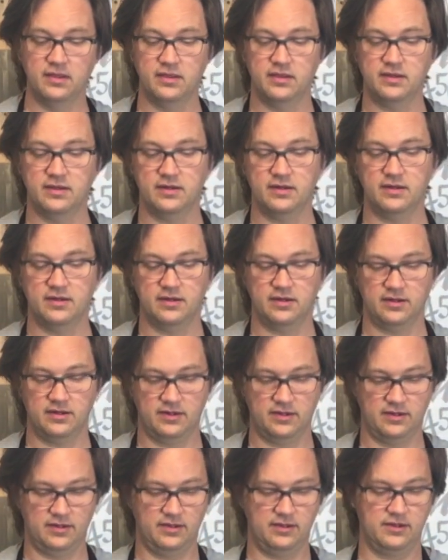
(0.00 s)

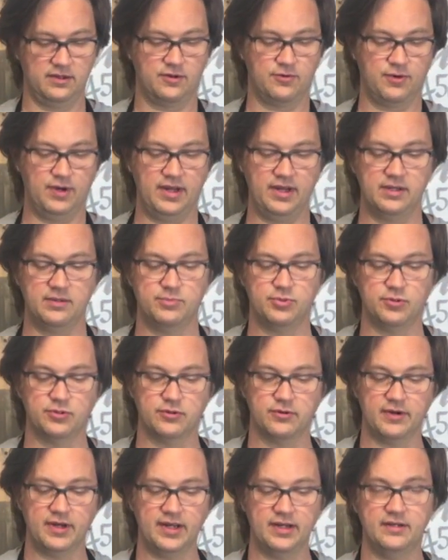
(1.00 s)
the, the grain, pull
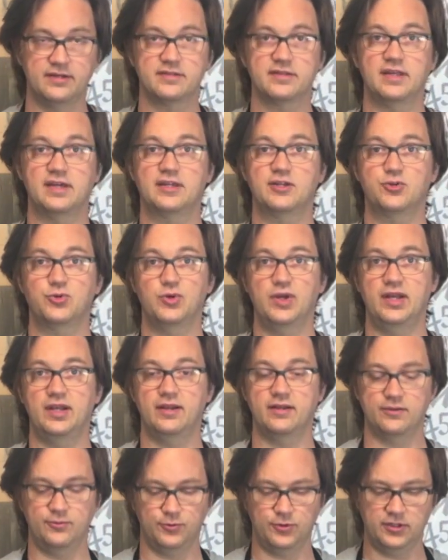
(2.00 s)
grain is like
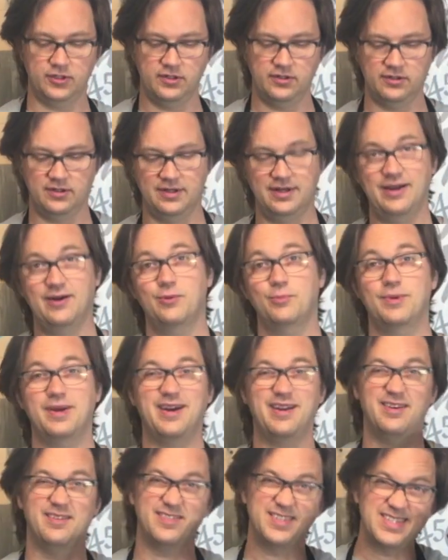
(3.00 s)
creating the wood, and now I'm
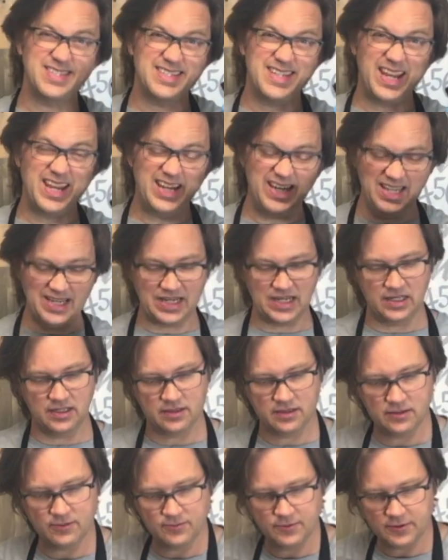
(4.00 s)
kind of staining
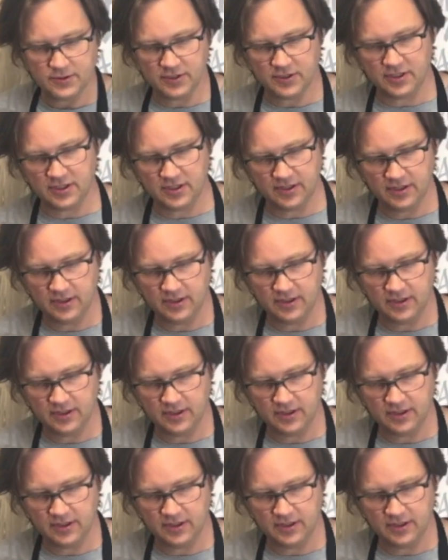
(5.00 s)
the wood.